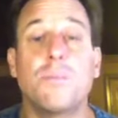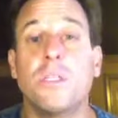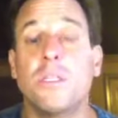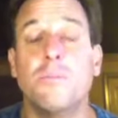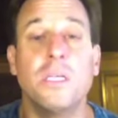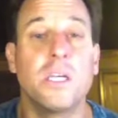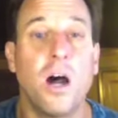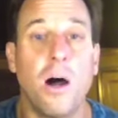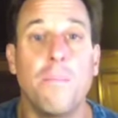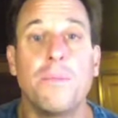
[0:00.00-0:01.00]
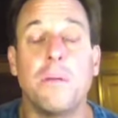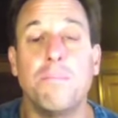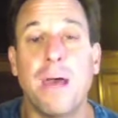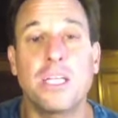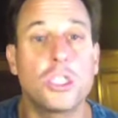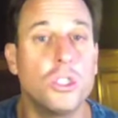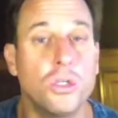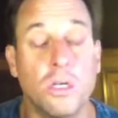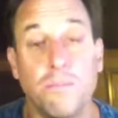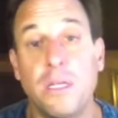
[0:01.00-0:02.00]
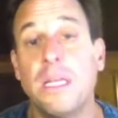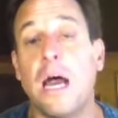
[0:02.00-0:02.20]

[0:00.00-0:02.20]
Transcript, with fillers: but to become the best you can be.